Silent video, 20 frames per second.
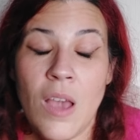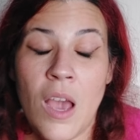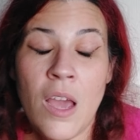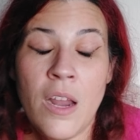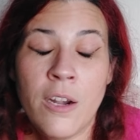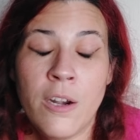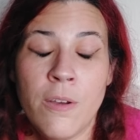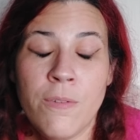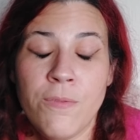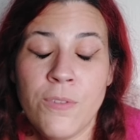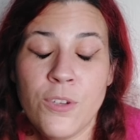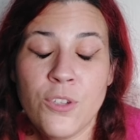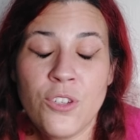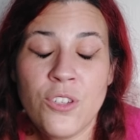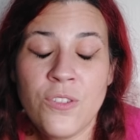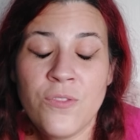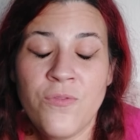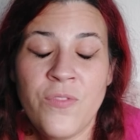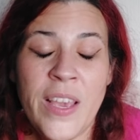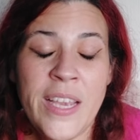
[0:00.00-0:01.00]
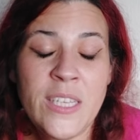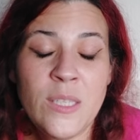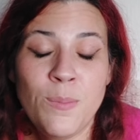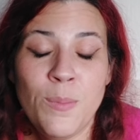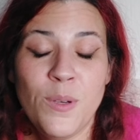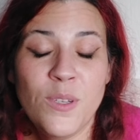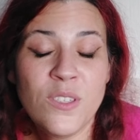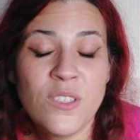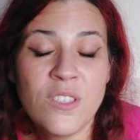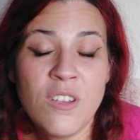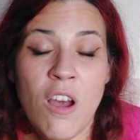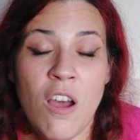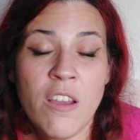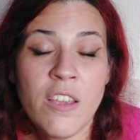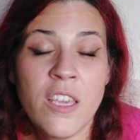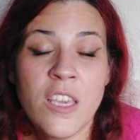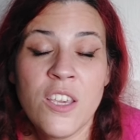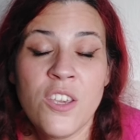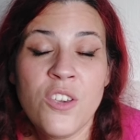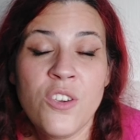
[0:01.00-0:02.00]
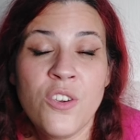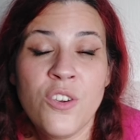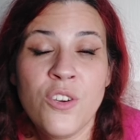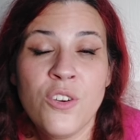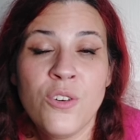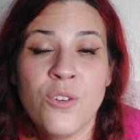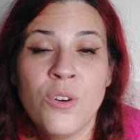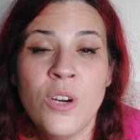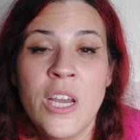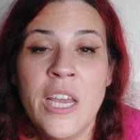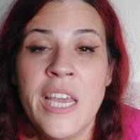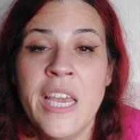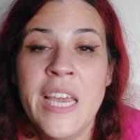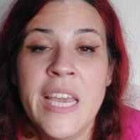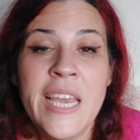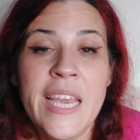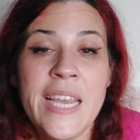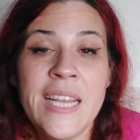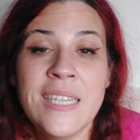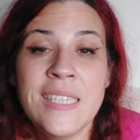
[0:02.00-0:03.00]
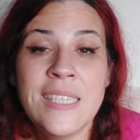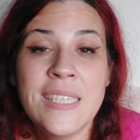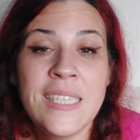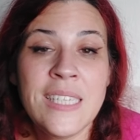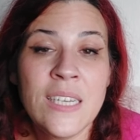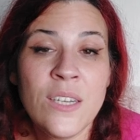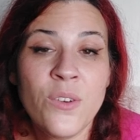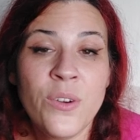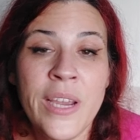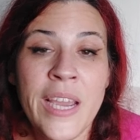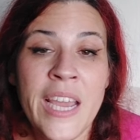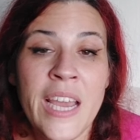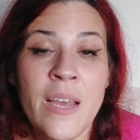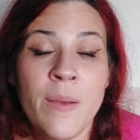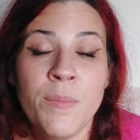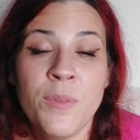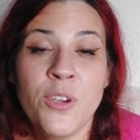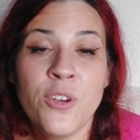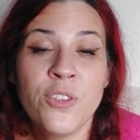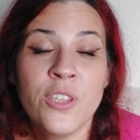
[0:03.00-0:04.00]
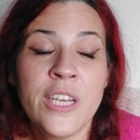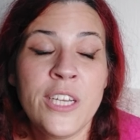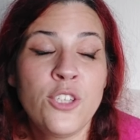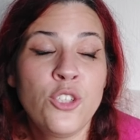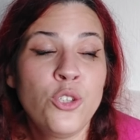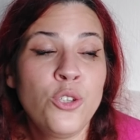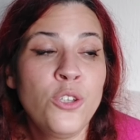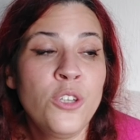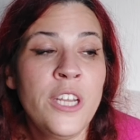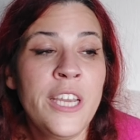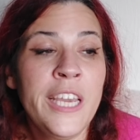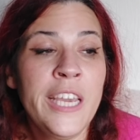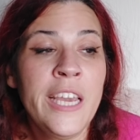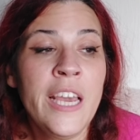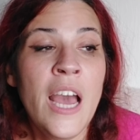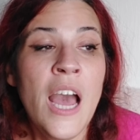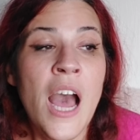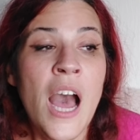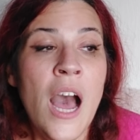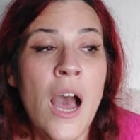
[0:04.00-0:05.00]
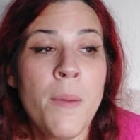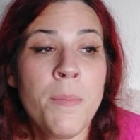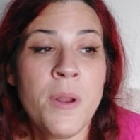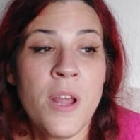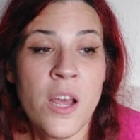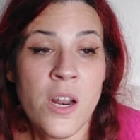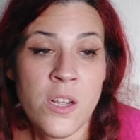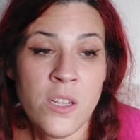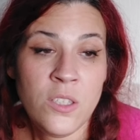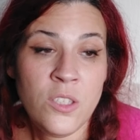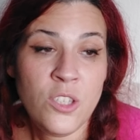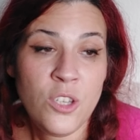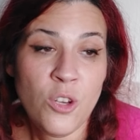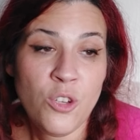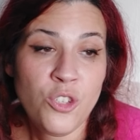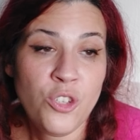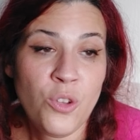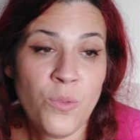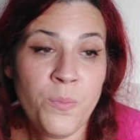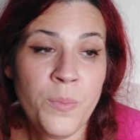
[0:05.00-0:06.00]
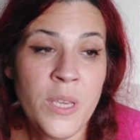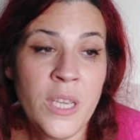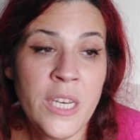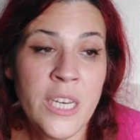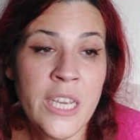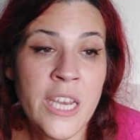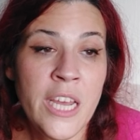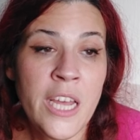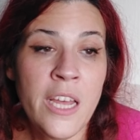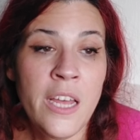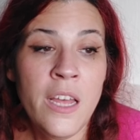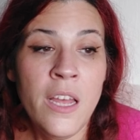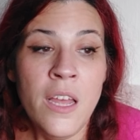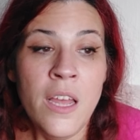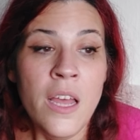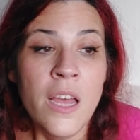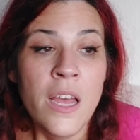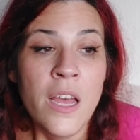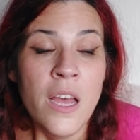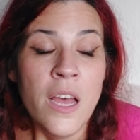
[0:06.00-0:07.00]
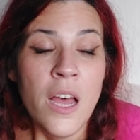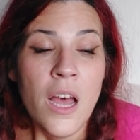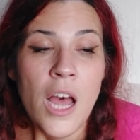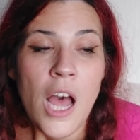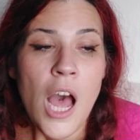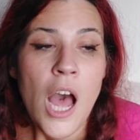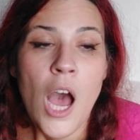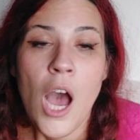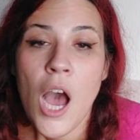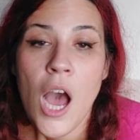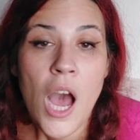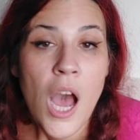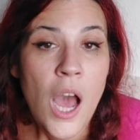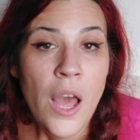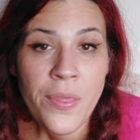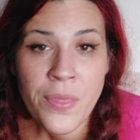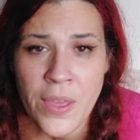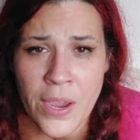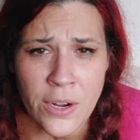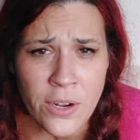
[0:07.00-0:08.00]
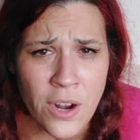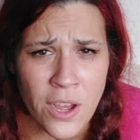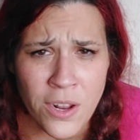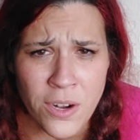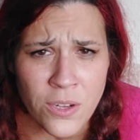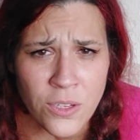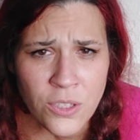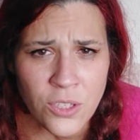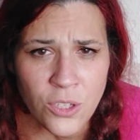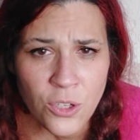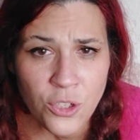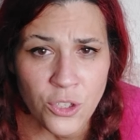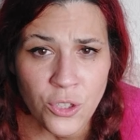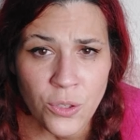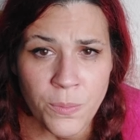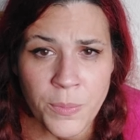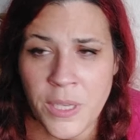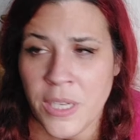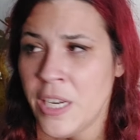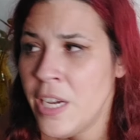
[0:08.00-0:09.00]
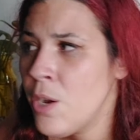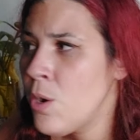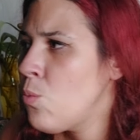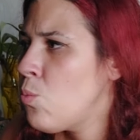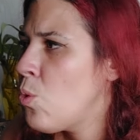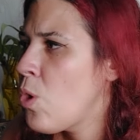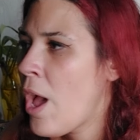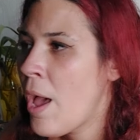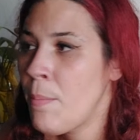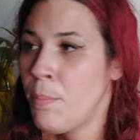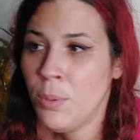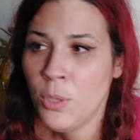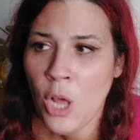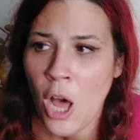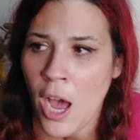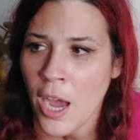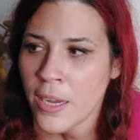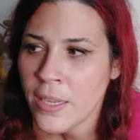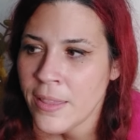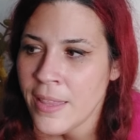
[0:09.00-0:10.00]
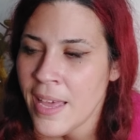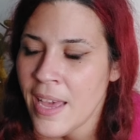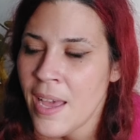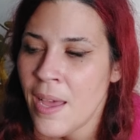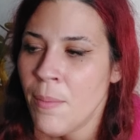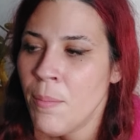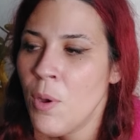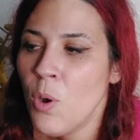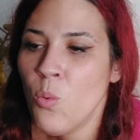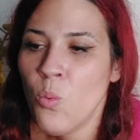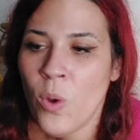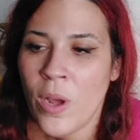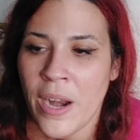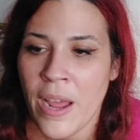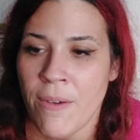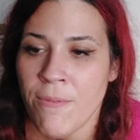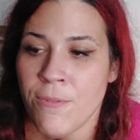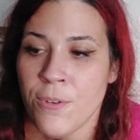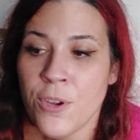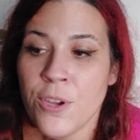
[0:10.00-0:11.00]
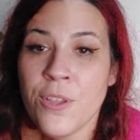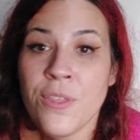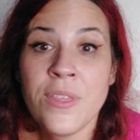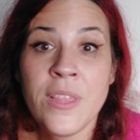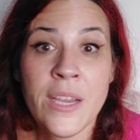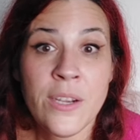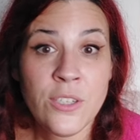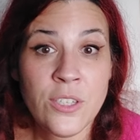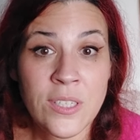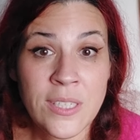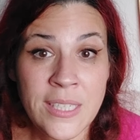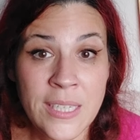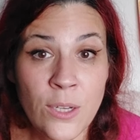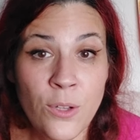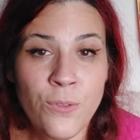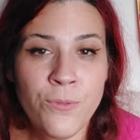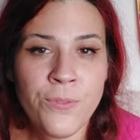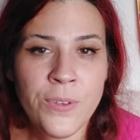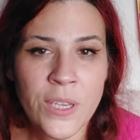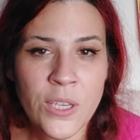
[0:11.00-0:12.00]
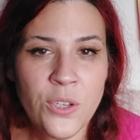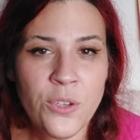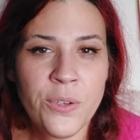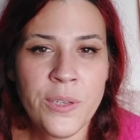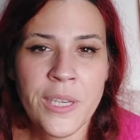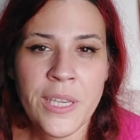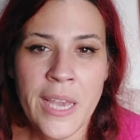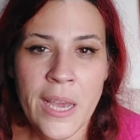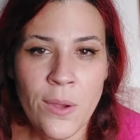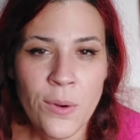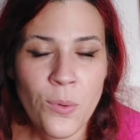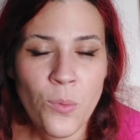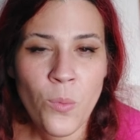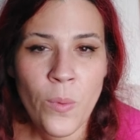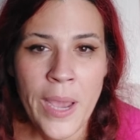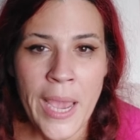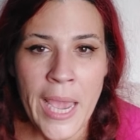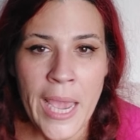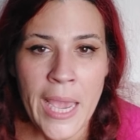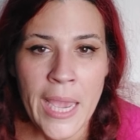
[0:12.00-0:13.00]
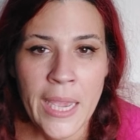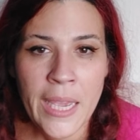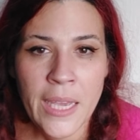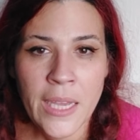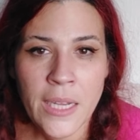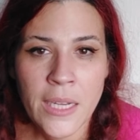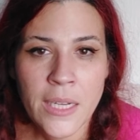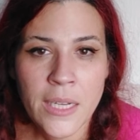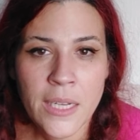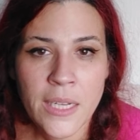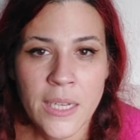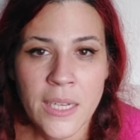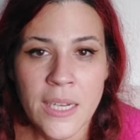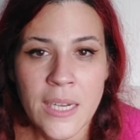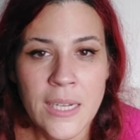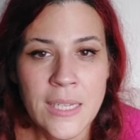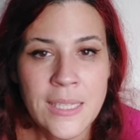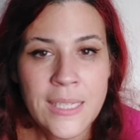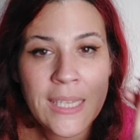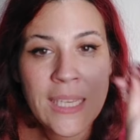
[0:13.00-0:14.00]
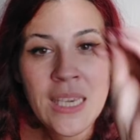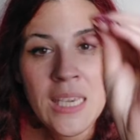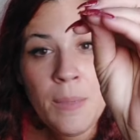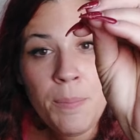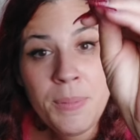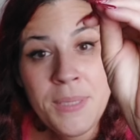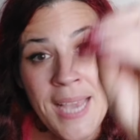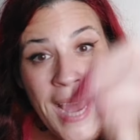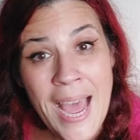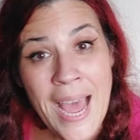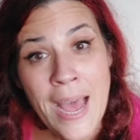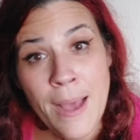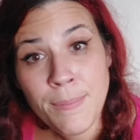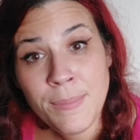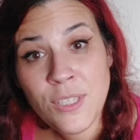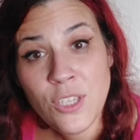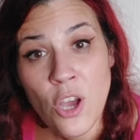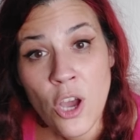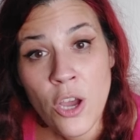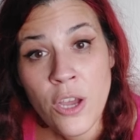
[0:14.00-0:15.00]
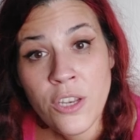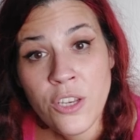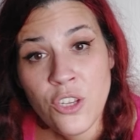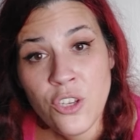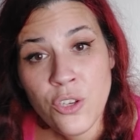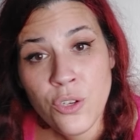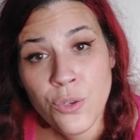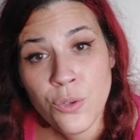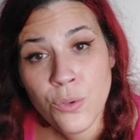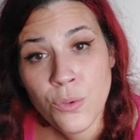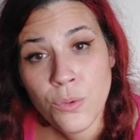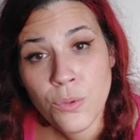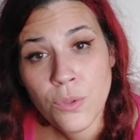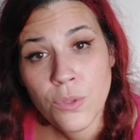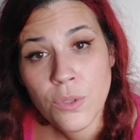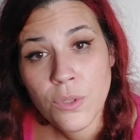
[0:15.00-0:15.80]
I don't know if they're Facebook stalking you, Instagram. You're like, Trudy, I'm not on social media they're not on social media, I block them, whatever. They're still figuring out a way to keep tabs on you.